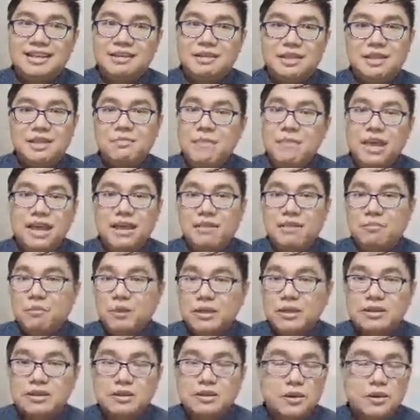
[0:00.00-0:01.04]
the makeup
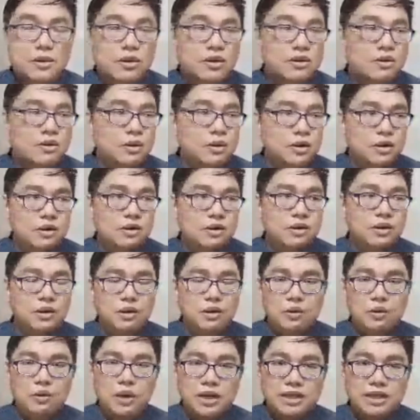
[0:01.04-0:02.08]
was wrong, or
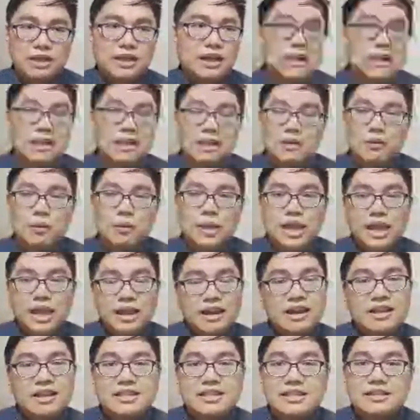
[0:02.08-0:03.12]
whatnot. We
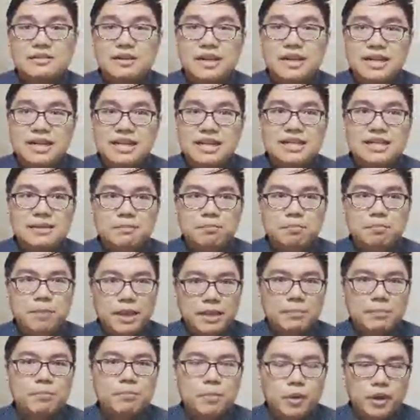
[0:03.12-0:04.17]
cannot really
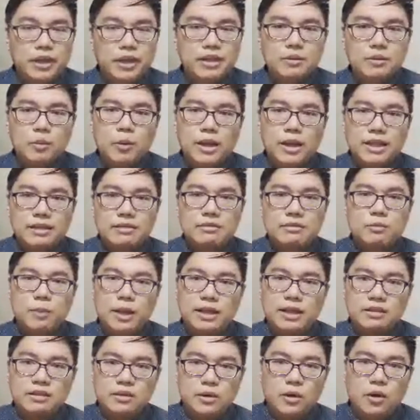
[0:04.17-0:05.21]
pinpoint what
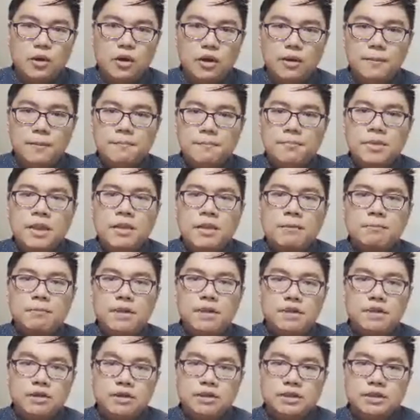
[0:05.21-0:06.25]
went wrong,
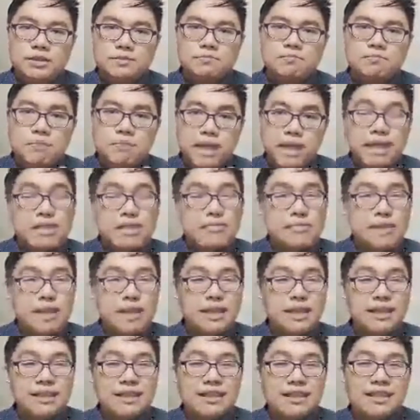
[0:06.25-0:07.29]
because
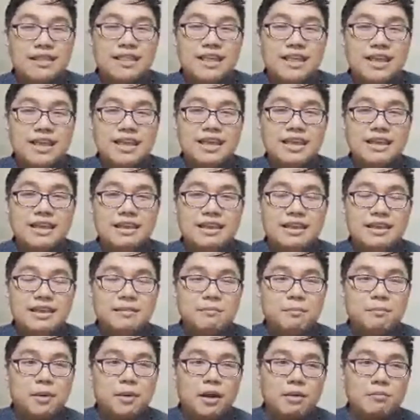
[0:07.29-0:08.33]
maybe the
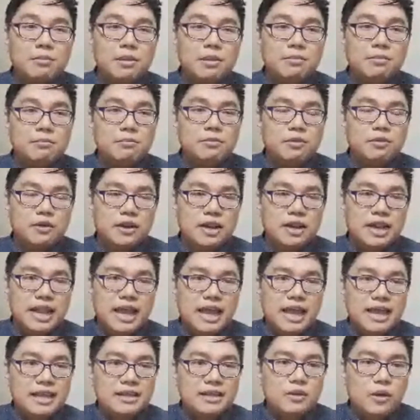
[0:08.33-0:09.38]
problem
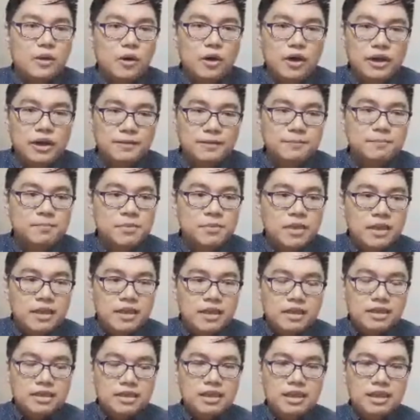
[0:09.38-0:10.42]
relied on
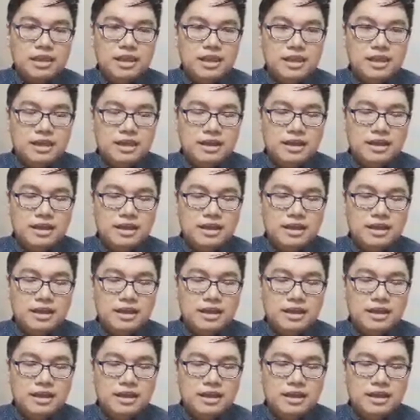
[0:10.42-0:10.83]
the